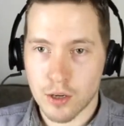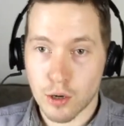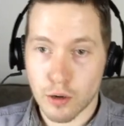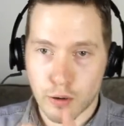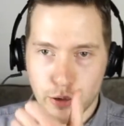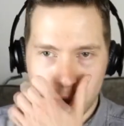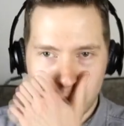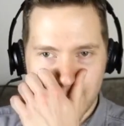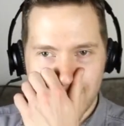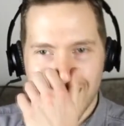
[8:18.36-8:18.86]

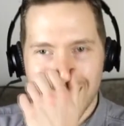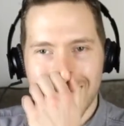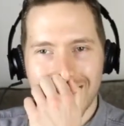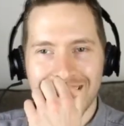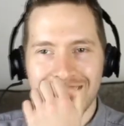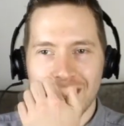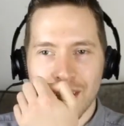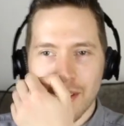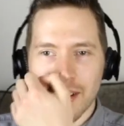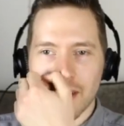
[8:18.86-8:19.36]
You're,
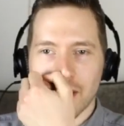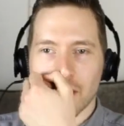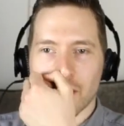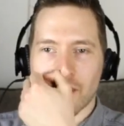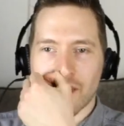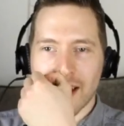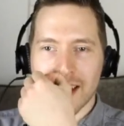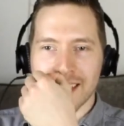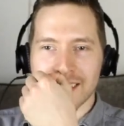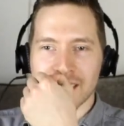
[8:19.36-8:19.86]
you and
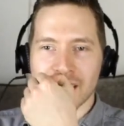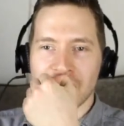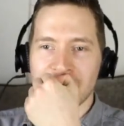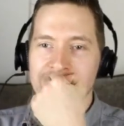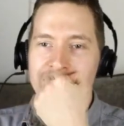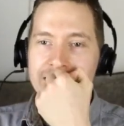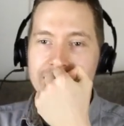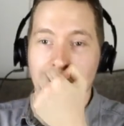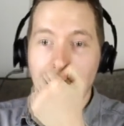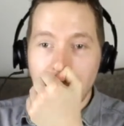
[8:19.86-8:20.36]
your friends
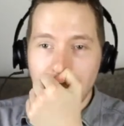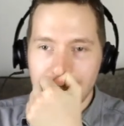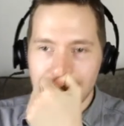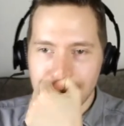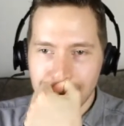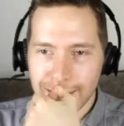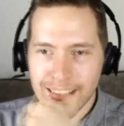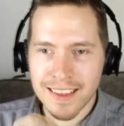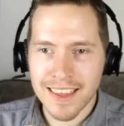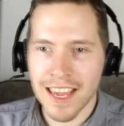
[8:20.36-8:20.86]
are
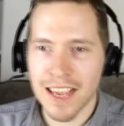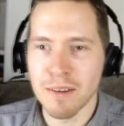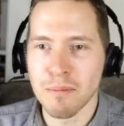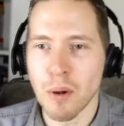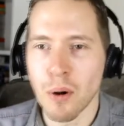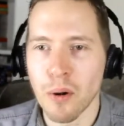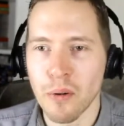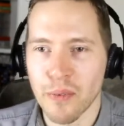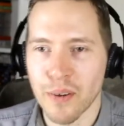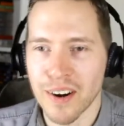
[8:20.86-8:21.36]
dead.
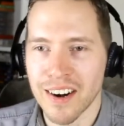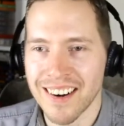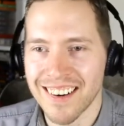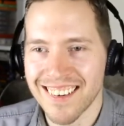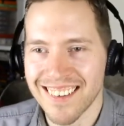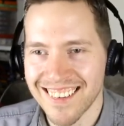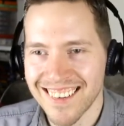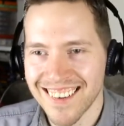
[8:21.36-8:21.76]
Game over.